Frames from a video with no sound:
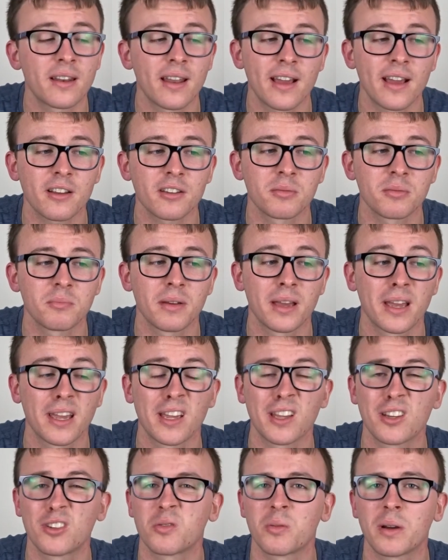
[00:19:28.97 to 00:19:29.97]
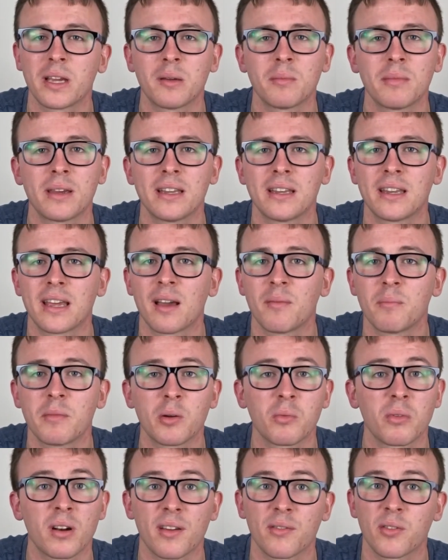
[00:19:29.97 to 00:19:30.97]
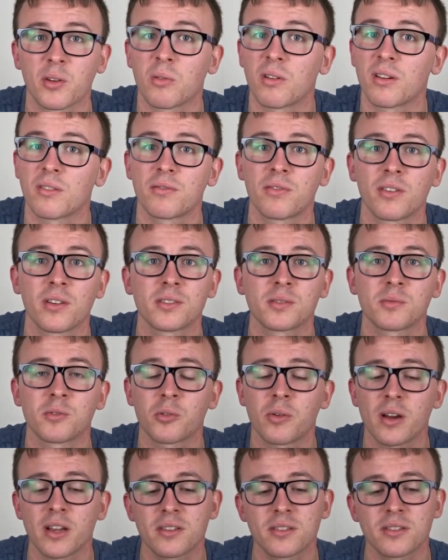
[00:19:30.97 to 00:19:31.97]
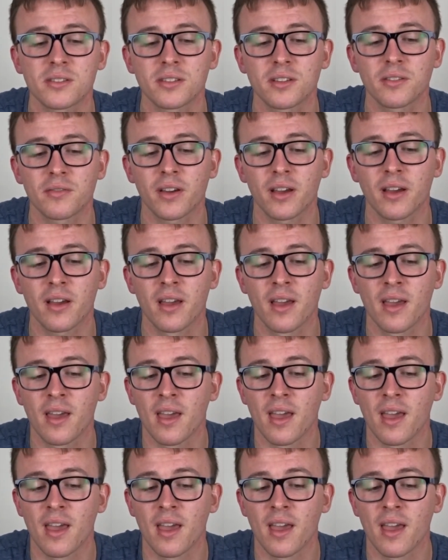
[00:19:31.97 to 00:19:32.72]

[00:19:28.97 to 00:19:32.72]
Connect to me, tweet me, DM me, whatever you want. Throw some questions over.